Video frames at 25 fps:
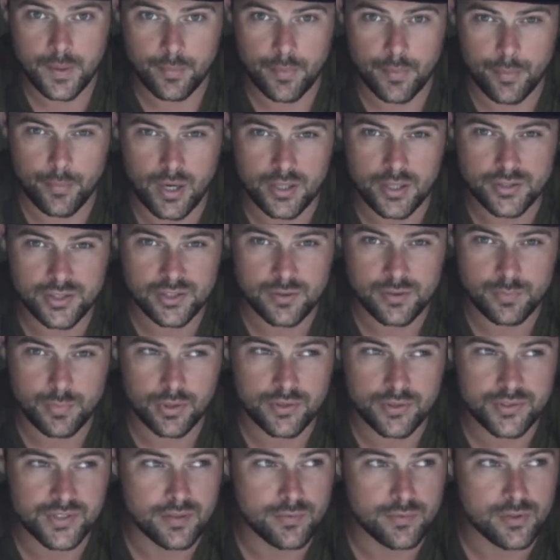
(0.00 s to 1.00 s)
My margin
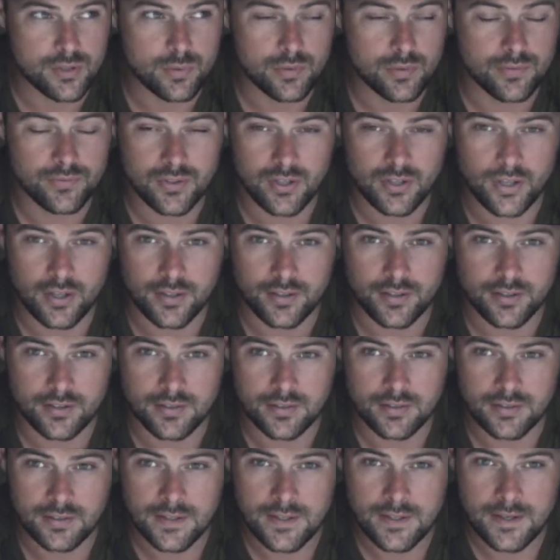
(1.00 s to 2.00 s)
spot seems to have died,
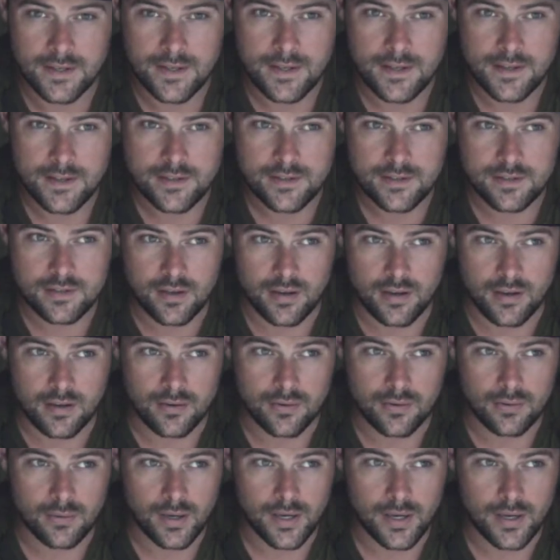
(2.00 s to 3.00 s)
so